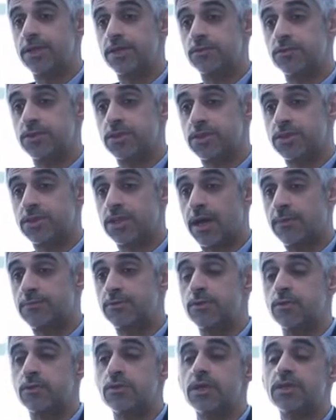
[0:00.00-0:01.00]
which is type
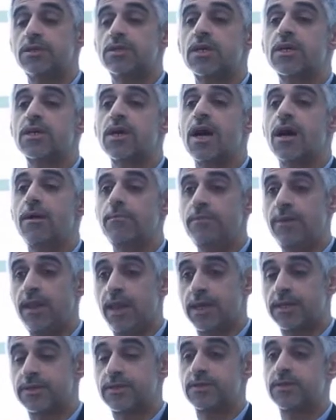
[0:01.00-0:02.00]
2, it's a
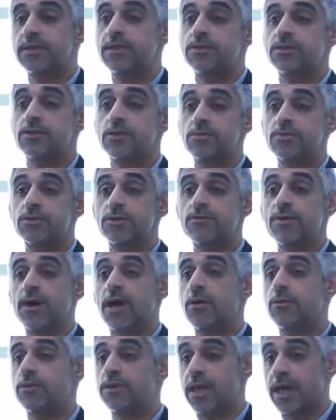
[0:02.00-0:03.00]
complex in terms of
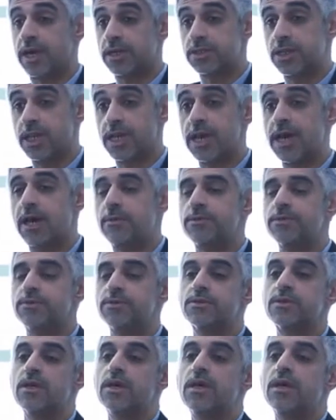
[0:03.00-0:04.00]
how it actually
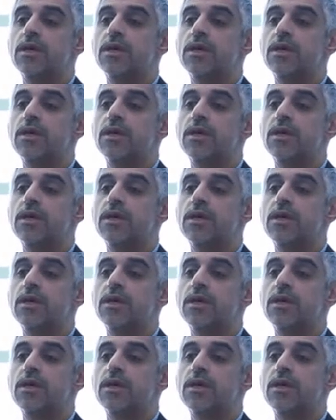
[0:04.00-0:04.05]
happens.